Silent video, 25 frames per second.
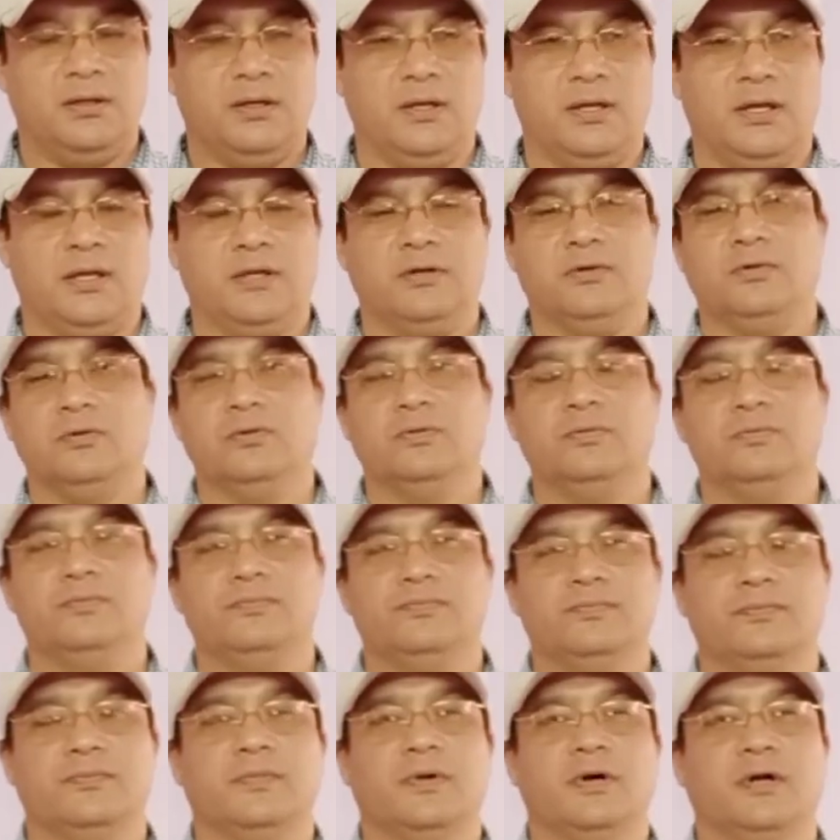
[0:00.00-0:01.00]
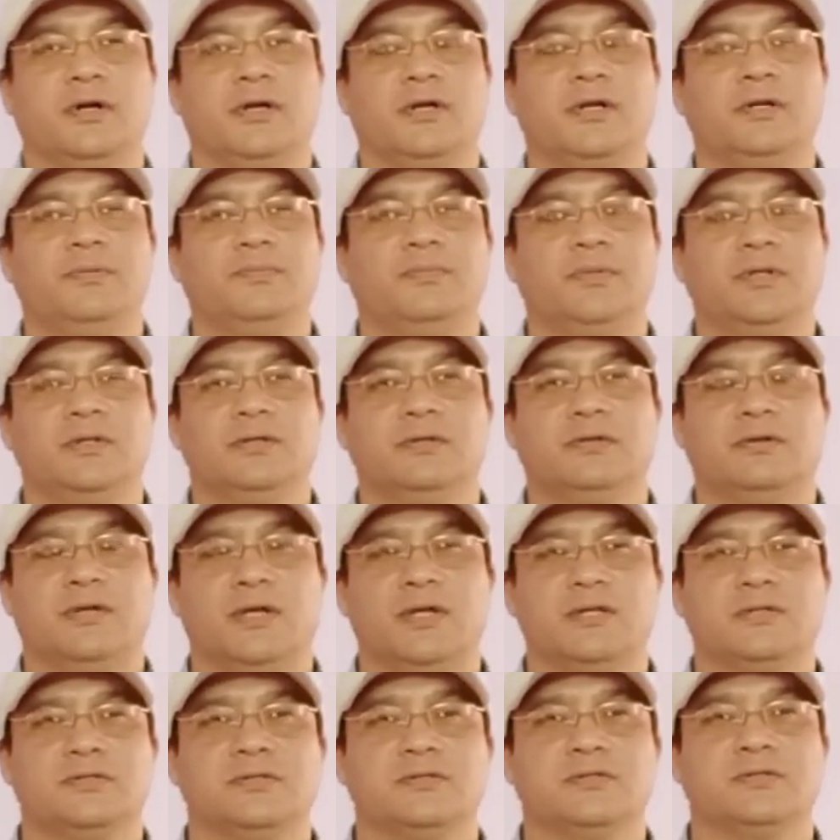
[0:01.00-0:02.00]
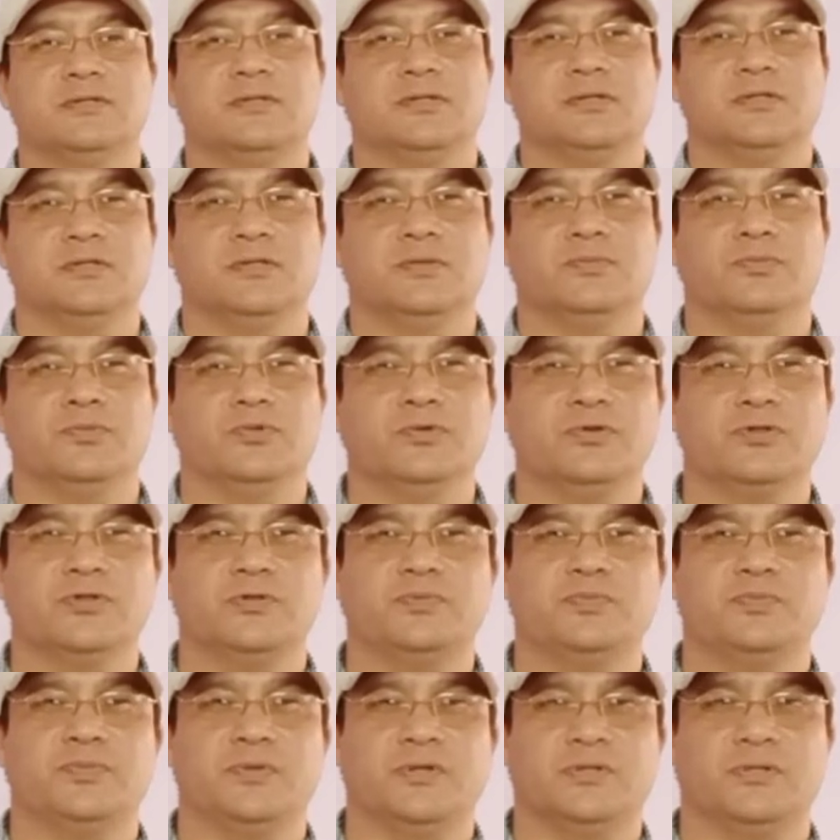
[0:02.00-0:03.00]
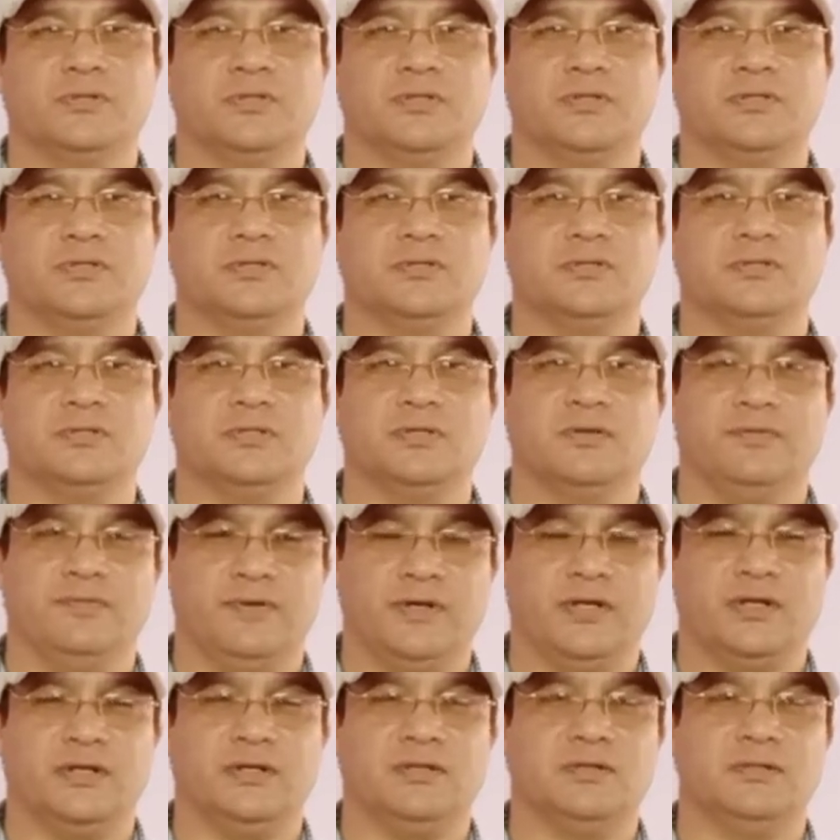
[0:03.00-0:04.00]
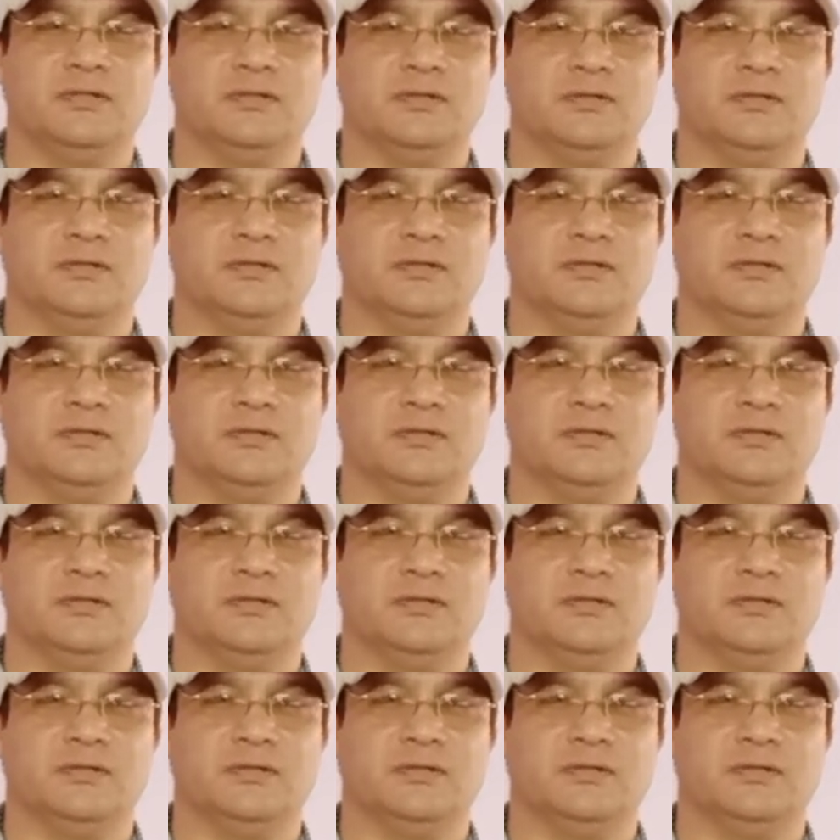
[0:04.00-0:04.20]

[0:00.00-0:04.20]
And you know, 100 meter race is the most prestigious event